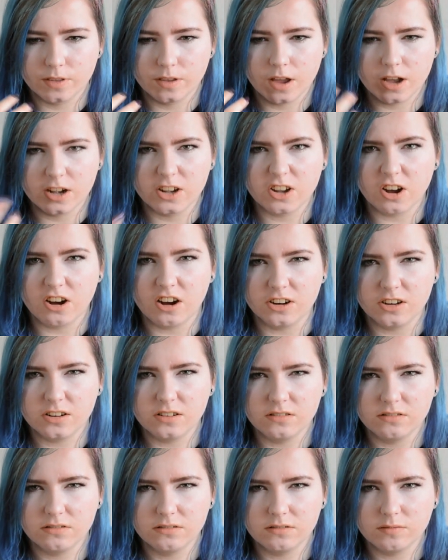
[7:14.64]
a
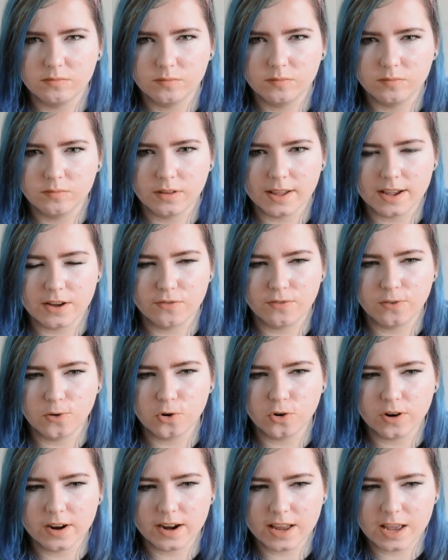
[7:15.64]
garden, like
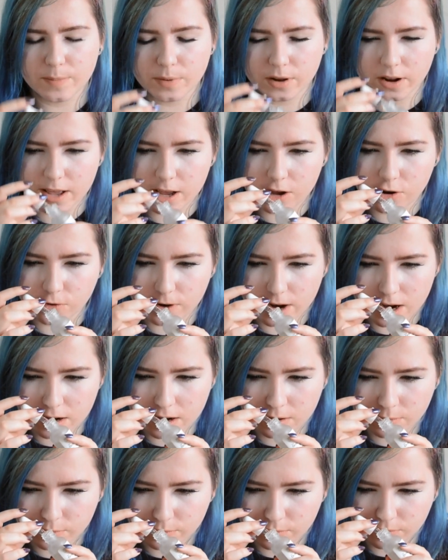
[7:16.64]
florally, but like
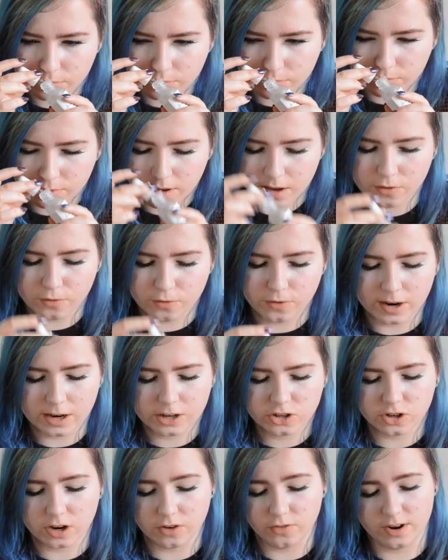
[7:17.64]
green and
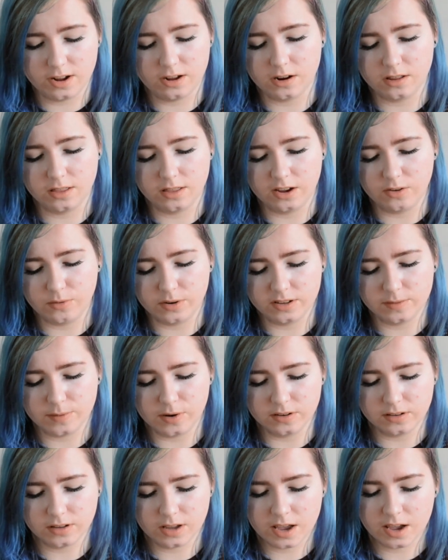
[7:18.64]
fresh. I really can't think of what it
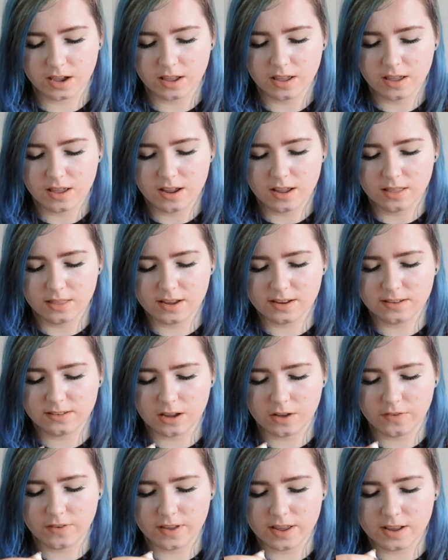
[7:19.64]
smells like. This
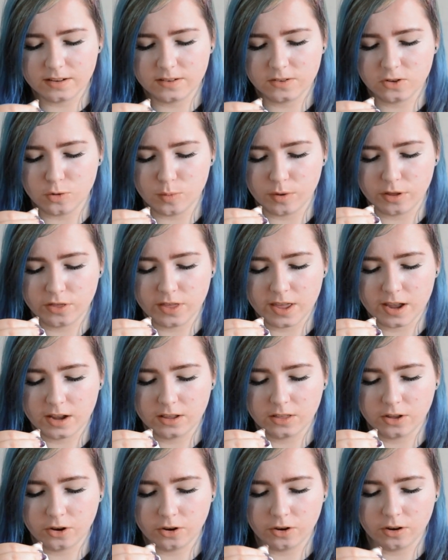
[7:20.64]
stuff is super thick
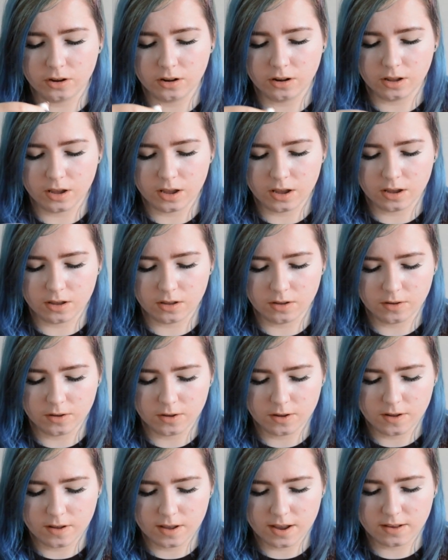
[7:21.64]
though. Like,
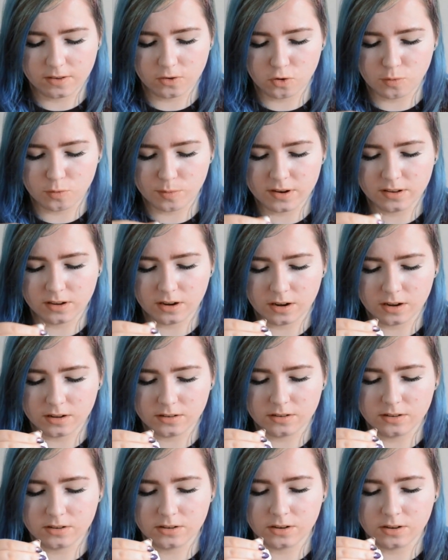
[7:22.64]
it's almost
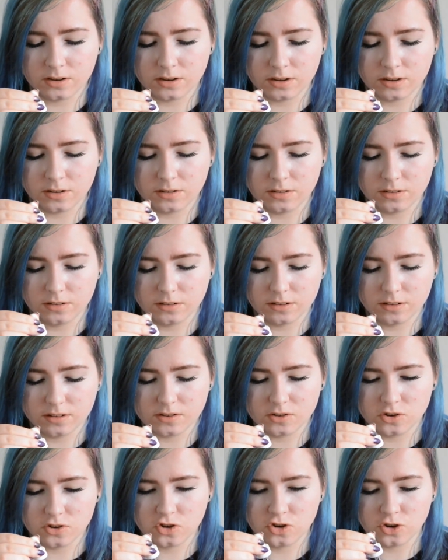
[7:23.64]
hard to
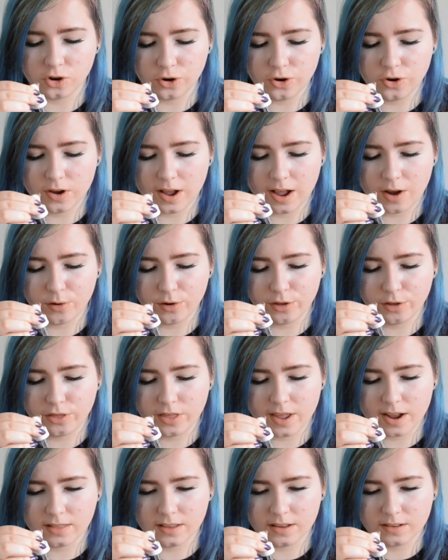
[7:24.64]
show how
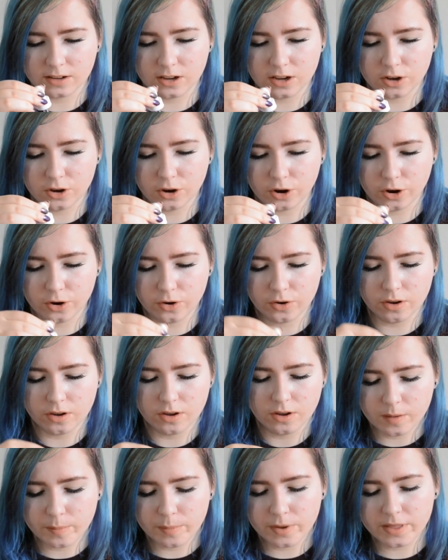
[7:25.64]
thick this can go.
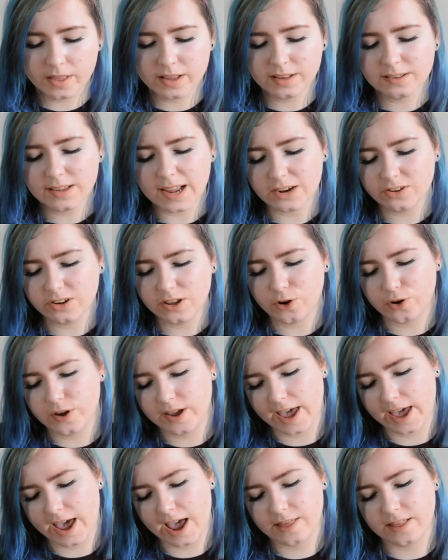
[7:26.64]
But this is actually
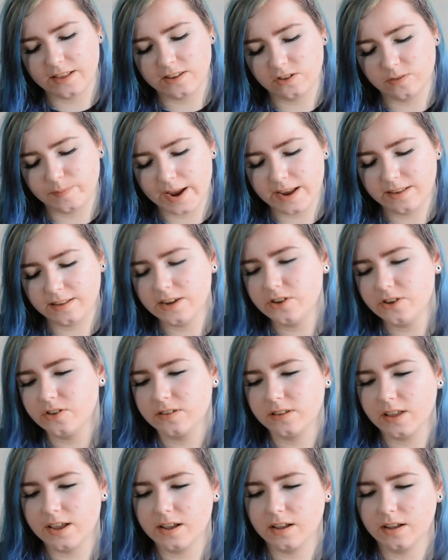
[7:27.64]
okay. This is basically
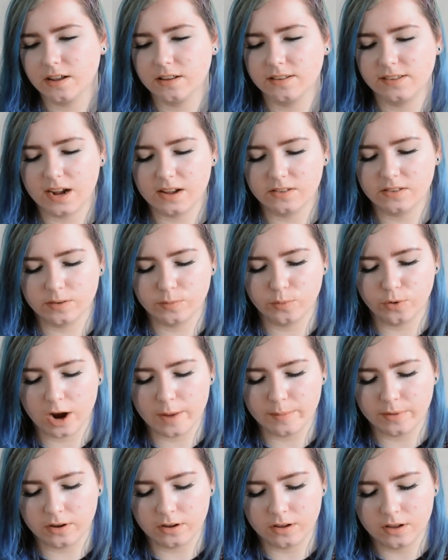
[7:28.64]
just like a standard
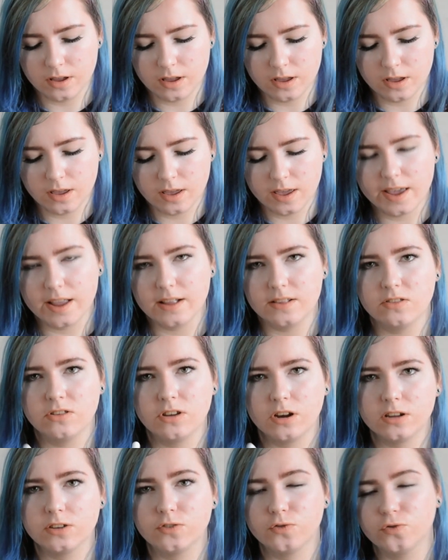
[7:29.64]
primer. It
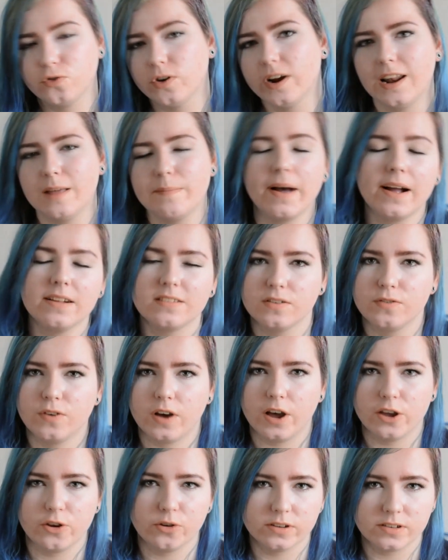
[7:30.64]
does really
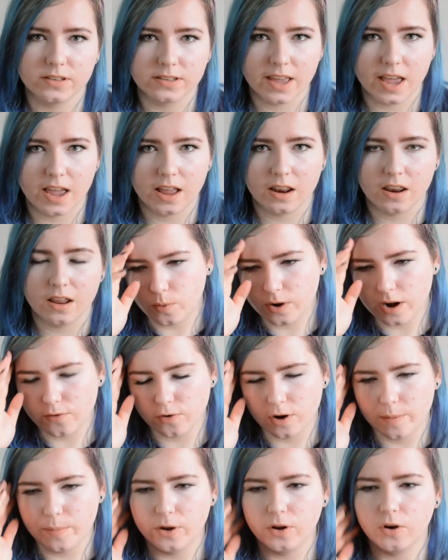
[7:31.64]
mattify your skin.
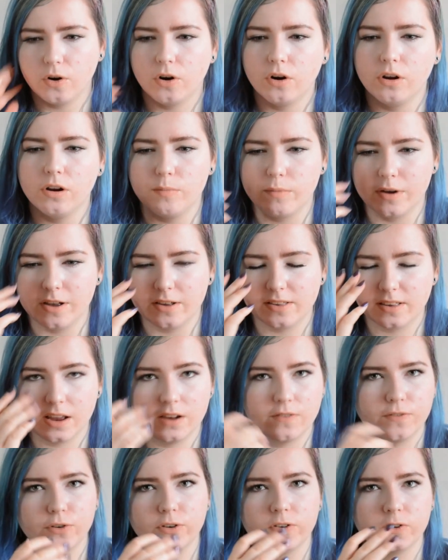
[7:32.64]
Whenever I put it on, my
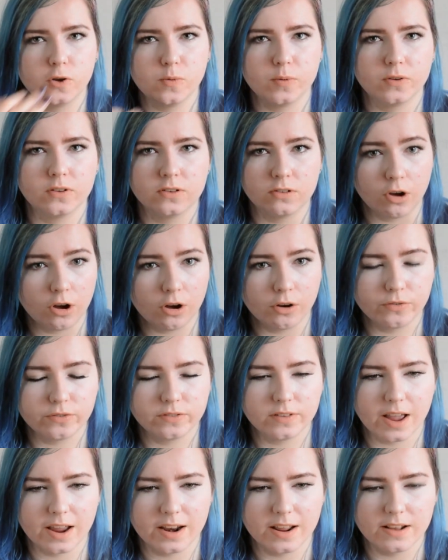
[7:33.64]
skin feels super
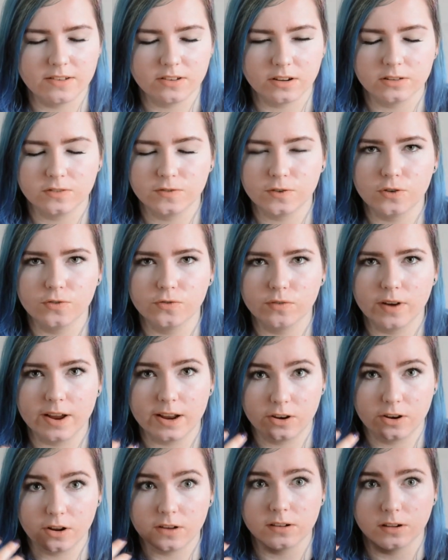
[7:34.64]
soft and it does
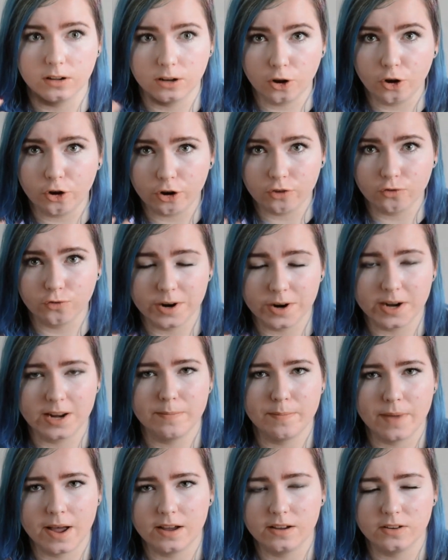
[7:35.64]
look really
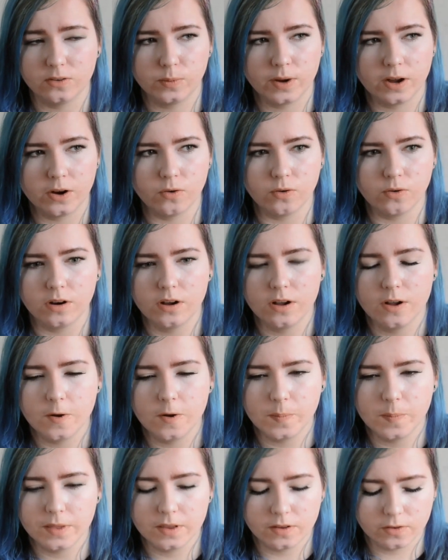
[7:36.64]
matte as well.
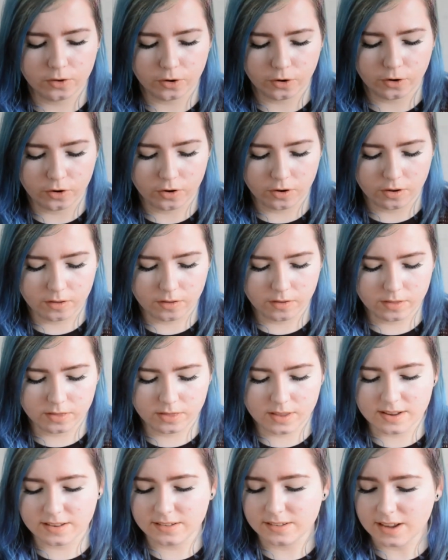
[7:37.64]
So
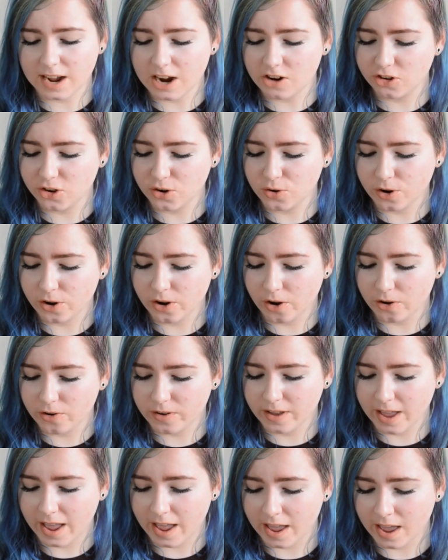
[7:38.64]
this is actually
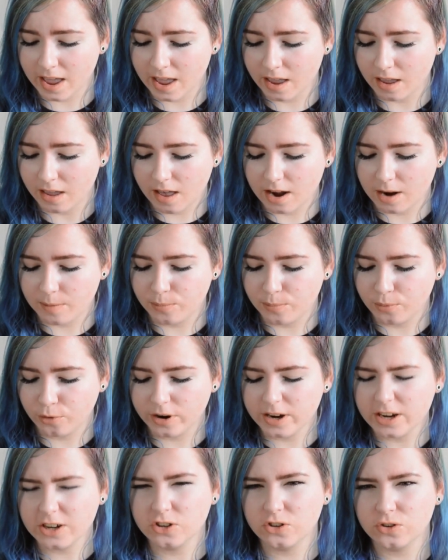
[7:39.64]
okay. And I'm
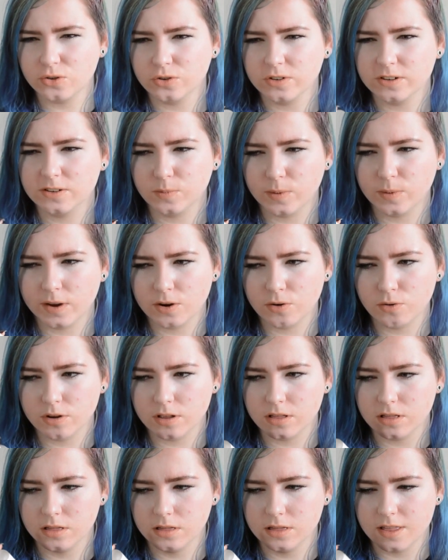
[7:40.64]
pretty sure as
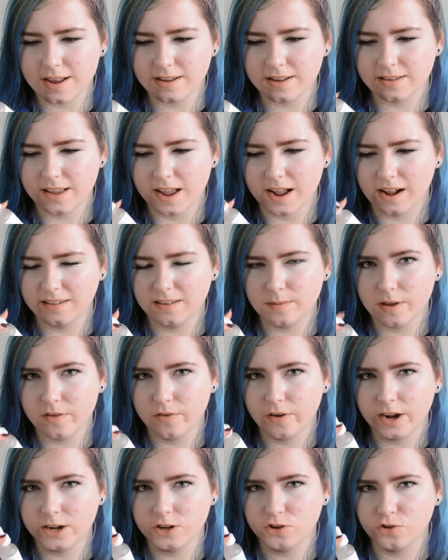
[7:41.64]
well this adds a bit
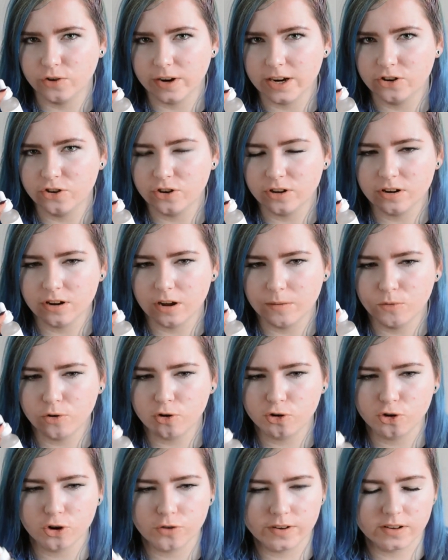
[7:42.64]
of hydration. I'm
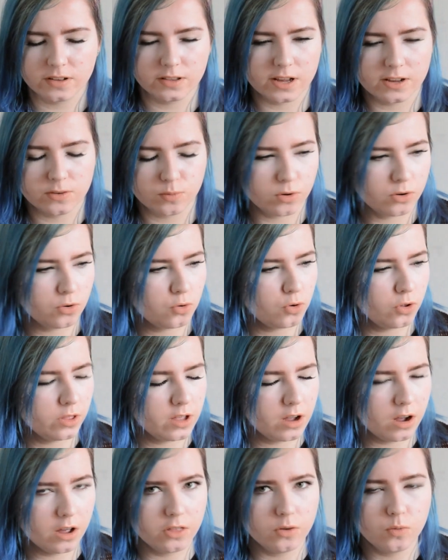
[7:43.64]
not sure if it's this one or
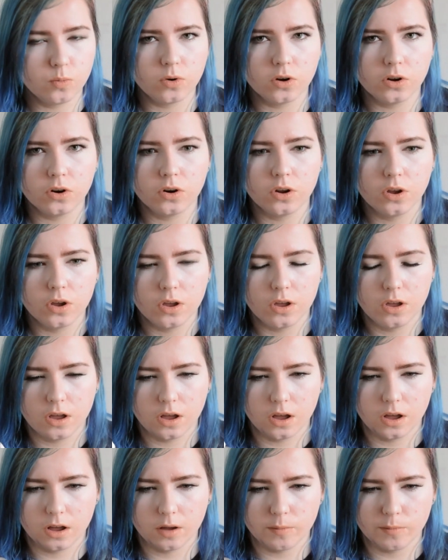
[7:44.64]
the other one,
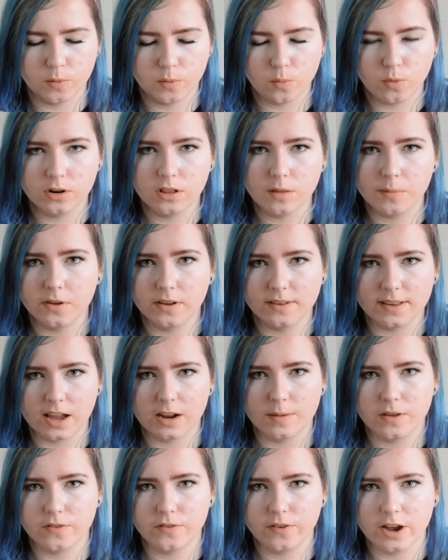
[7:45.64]
but one of them does
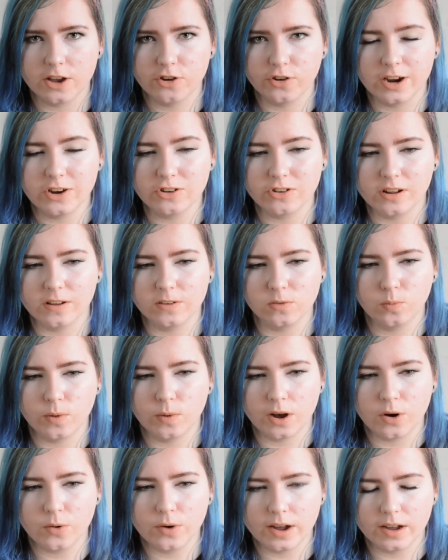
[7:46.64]
add a bit of hydration as
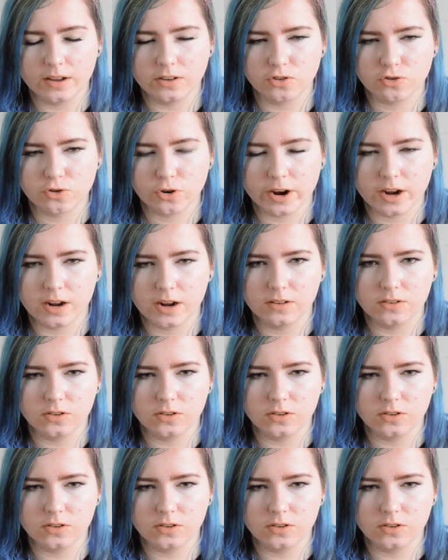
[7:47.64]
well as trying